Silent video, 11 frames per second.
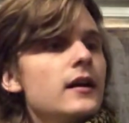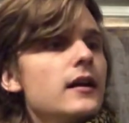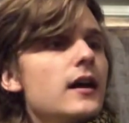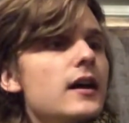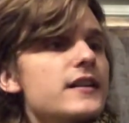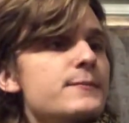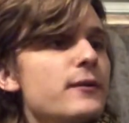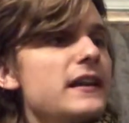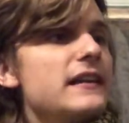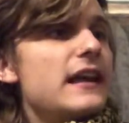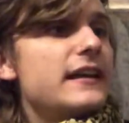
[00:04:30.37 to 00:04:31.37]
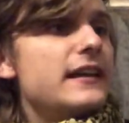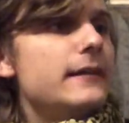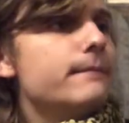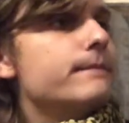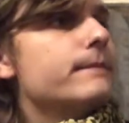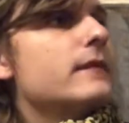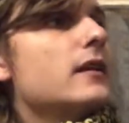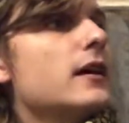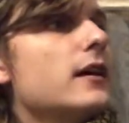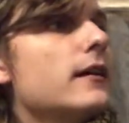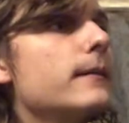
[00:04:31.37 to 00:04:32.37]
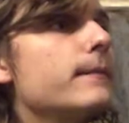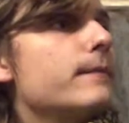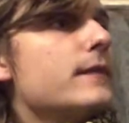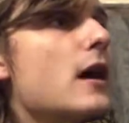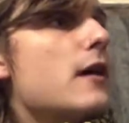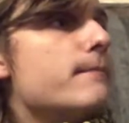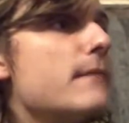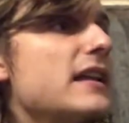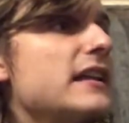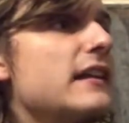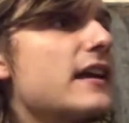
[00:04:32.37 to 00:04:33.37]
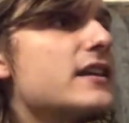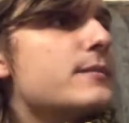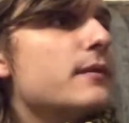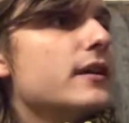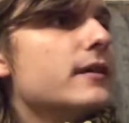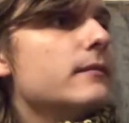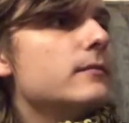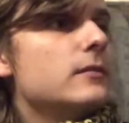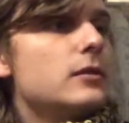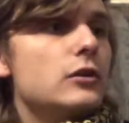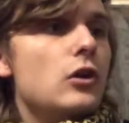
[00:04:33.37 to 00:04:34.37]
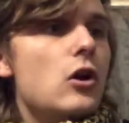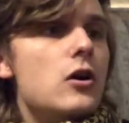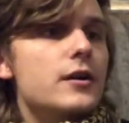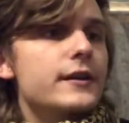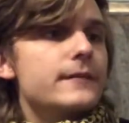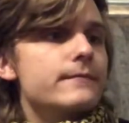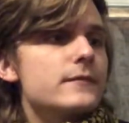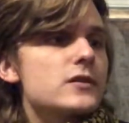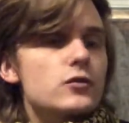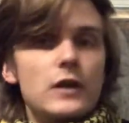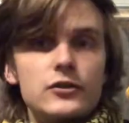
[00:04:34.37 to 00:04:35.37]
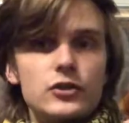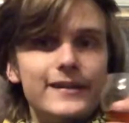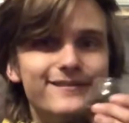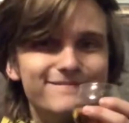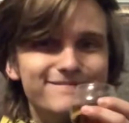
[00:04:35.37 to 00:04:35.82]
It's pretty leggy, not many legs, but long and stretchy.